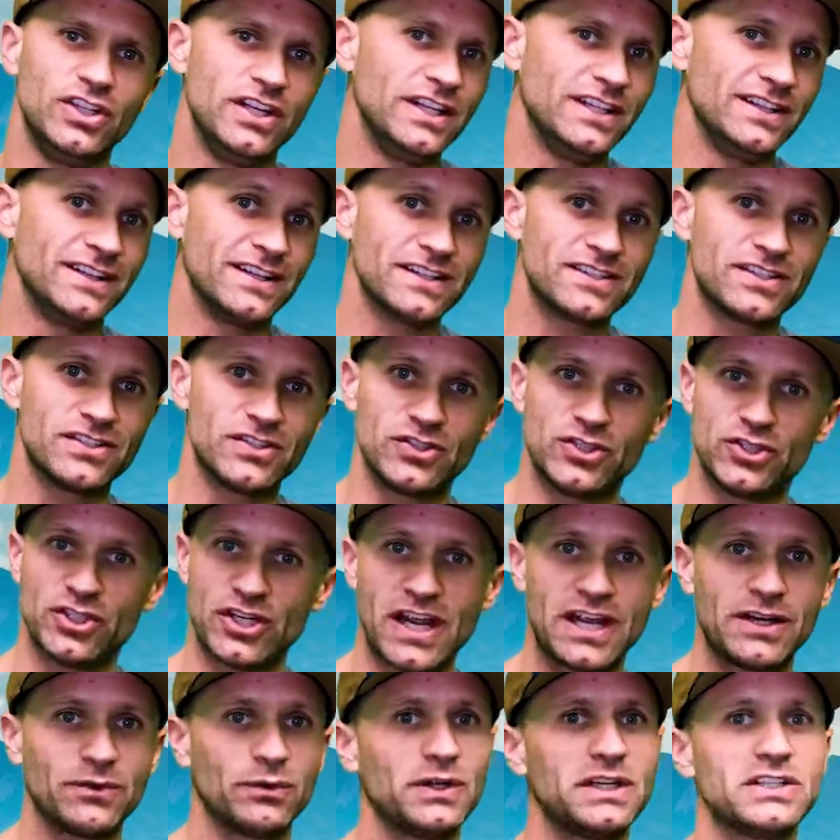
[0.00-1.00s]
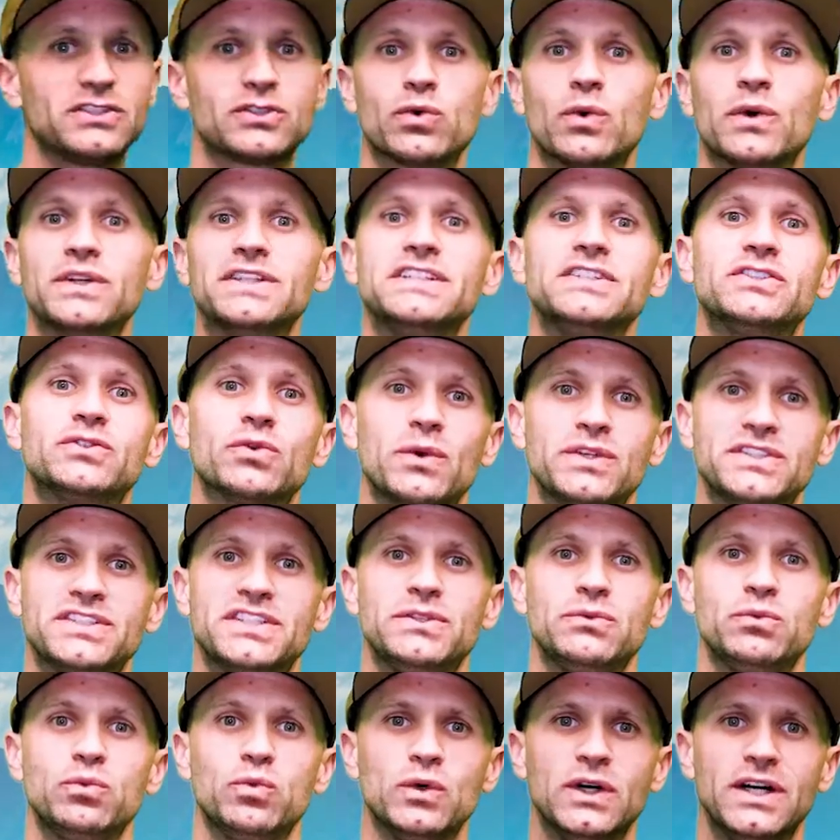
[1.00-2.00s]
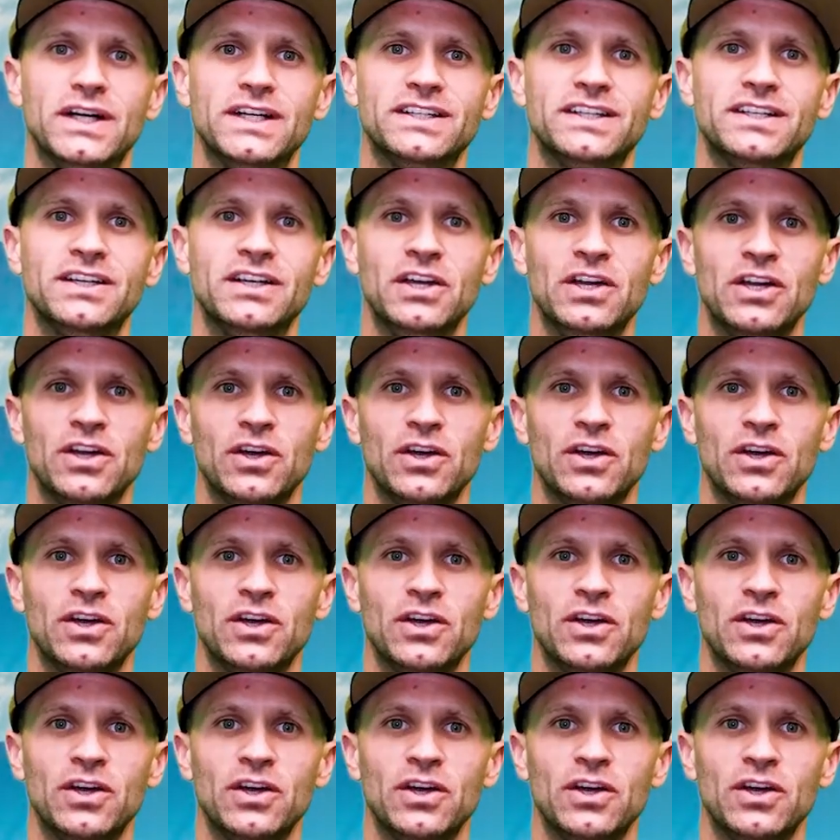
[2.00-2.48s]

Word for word: and this is January 2021,